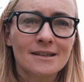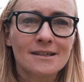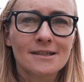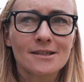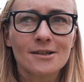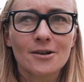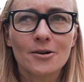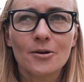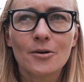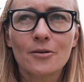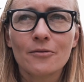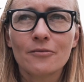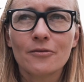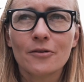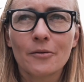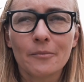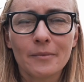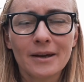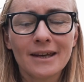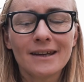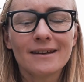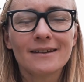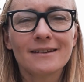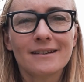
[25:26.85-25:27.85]
So for
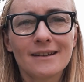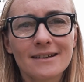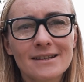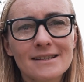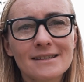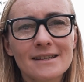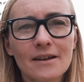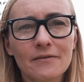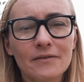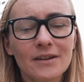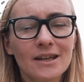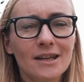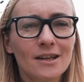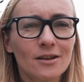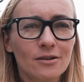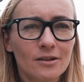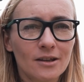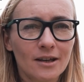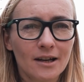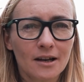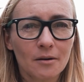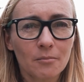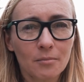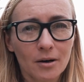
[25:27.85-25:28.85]
me, there is something
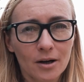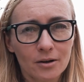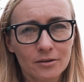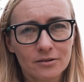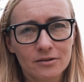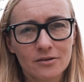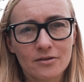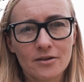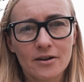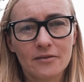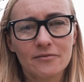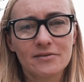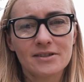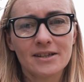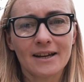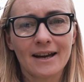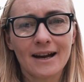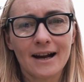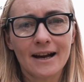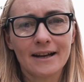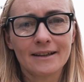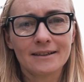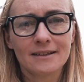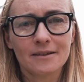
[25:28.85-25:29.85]
unique about thrifting
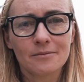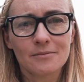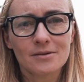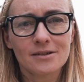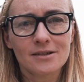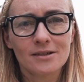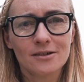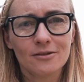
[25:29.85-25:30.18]
items.